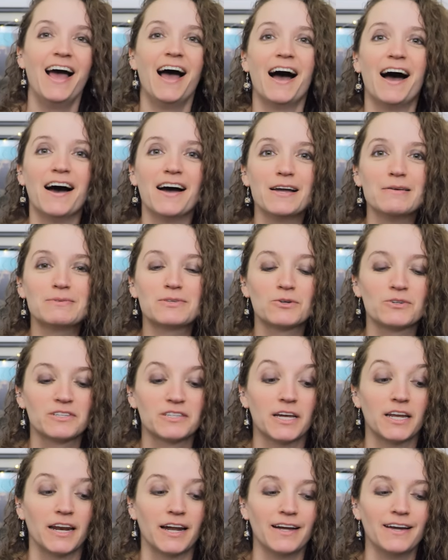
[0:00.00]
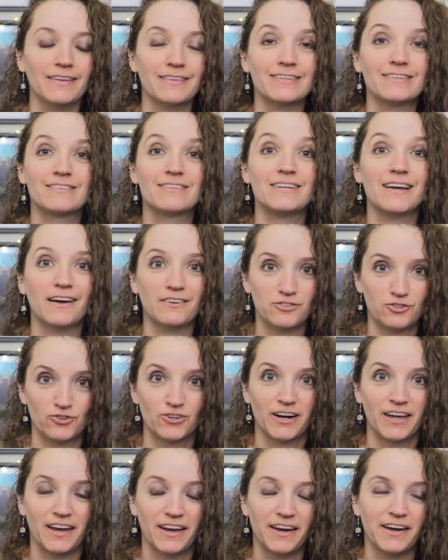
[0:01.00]
I got this
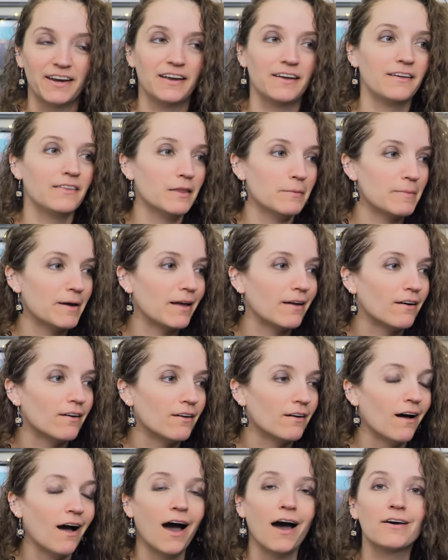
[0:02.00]
yesterday in the mail.